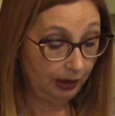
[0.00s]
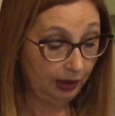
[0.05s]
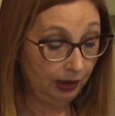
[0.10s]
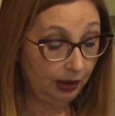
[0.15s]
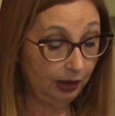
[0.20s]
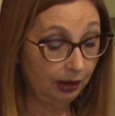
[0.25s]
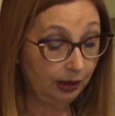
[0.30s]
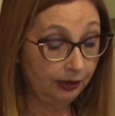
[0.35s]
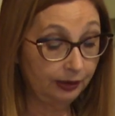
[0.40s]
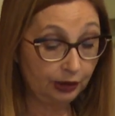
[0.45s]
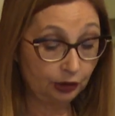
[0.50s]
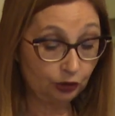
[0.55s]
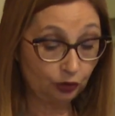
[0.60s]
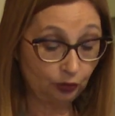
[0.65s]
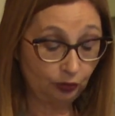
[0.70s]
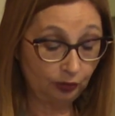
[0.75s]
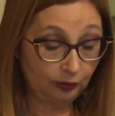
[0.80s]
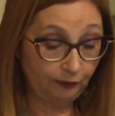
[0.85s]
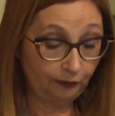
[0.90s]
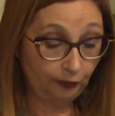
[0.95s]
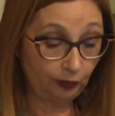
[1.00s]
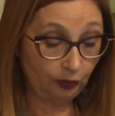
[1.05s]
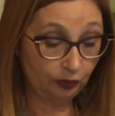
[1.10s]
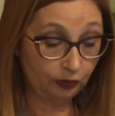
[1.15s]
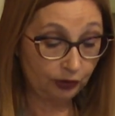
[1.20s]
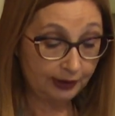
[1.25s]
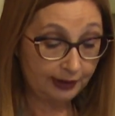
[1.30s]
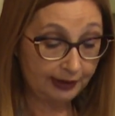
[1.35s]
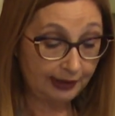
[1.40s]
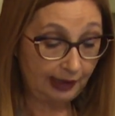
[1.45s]
The rule for
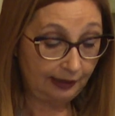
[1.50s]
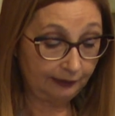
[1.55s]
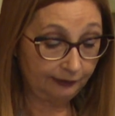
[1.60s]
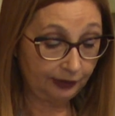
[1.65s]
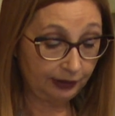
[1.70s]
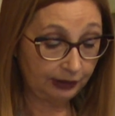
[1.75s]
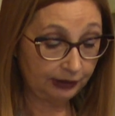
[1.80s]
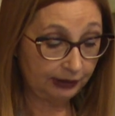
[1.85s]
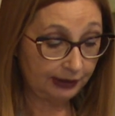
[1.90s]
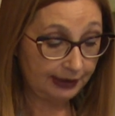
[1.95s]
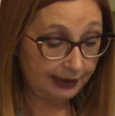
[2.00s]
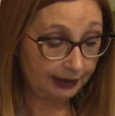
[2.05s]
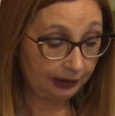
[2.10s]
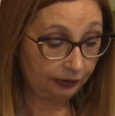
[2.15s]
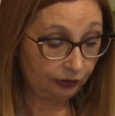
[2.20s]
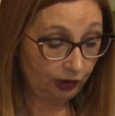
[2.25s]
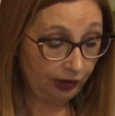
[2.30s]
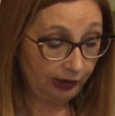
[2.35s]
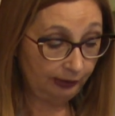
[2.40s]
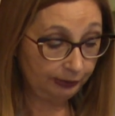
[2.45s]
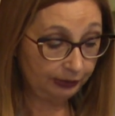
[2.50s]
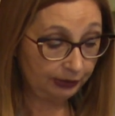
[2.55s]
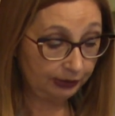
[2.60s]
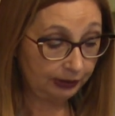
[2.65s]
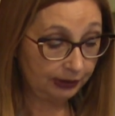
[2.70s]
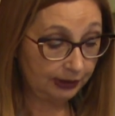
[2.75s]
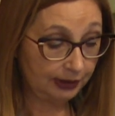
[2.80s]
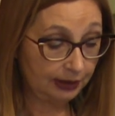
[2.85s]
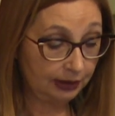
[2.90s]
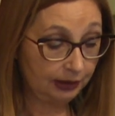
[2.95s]
resolving a disagreement
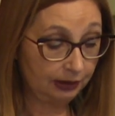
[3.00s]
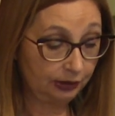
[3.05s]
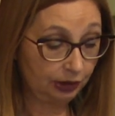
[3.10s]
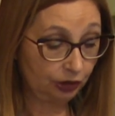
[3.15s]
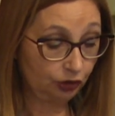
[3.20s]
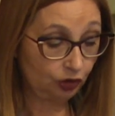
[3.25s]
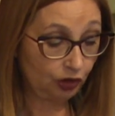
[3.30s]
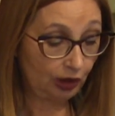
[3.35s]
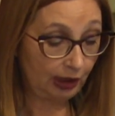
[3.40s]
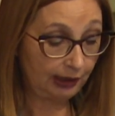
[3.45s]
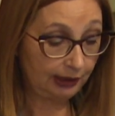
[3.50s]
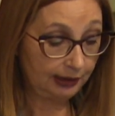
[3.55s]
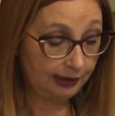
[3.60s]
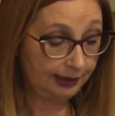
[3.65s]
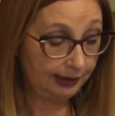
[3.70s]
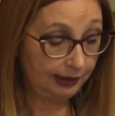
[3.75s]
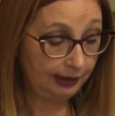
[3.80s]
concerning child's